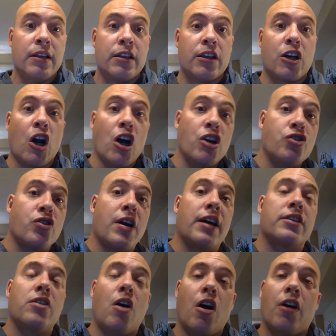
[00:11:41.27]
the
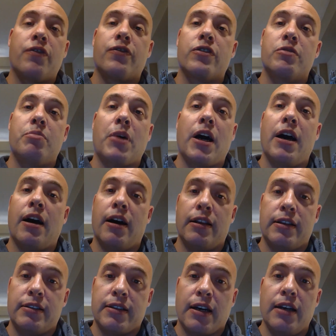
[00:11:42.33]
contract offered by
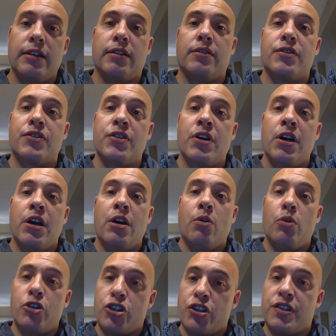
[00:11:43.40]
Highland Titles,
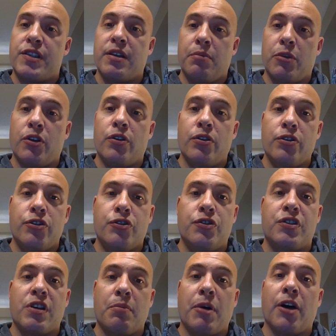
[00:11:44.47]
which is similar to
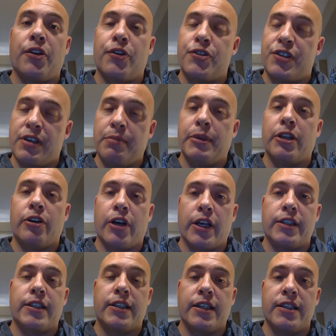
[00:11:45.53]
some other similar
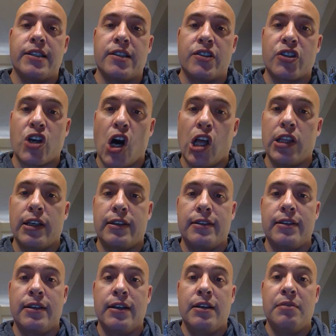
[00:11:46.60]
entities in Scotland,
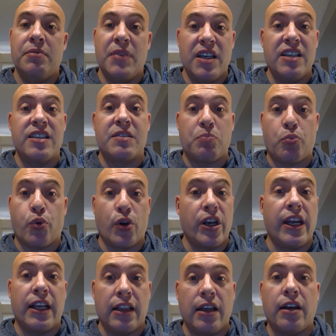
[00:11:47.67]
is
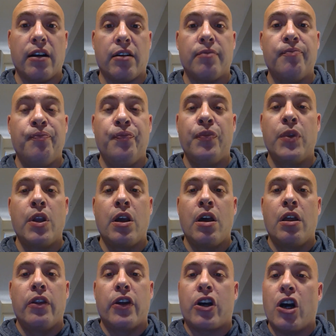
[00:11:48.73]
pretty clear.
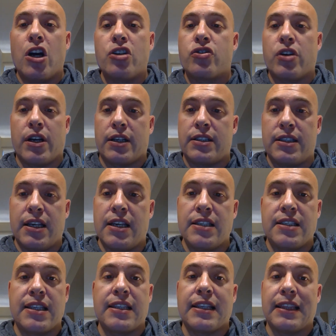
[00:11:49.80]
The contract
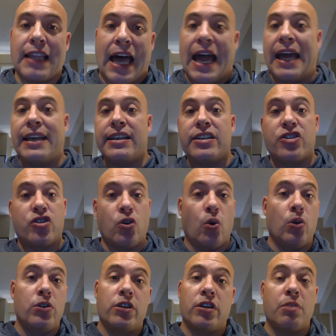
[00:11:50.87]
says that the land is
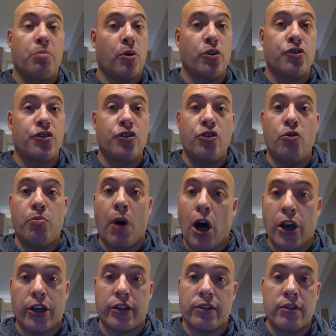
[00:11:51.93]
sold to the person who
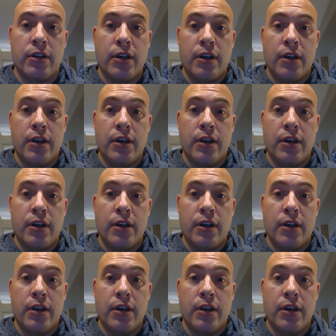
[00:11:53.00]
bought it.